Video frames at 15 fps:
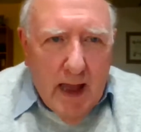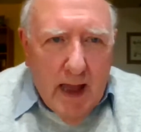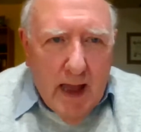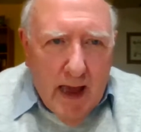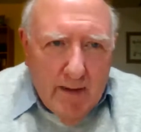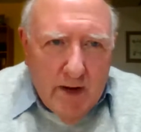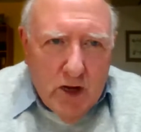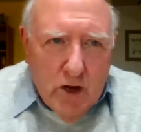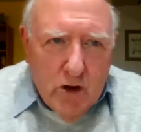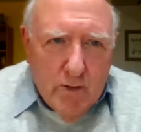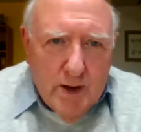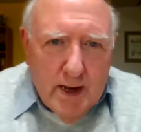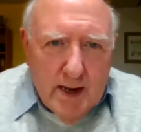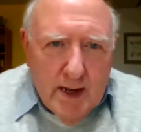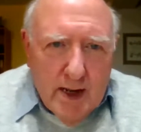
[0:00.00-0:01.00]
stories at
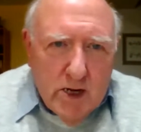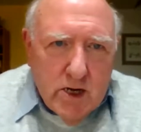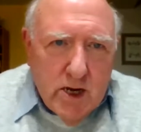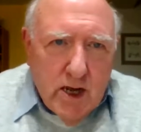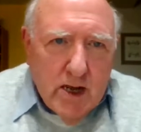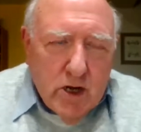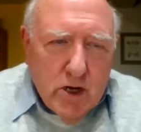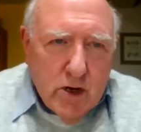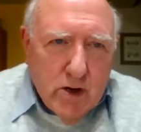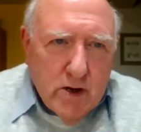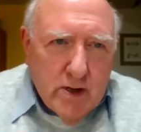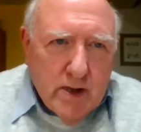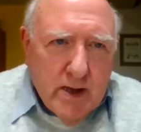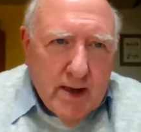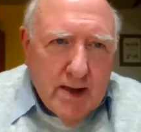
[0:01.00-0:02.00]
lunch, a short
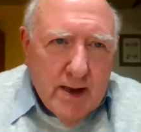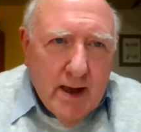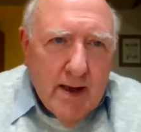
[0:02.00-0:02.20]
uh,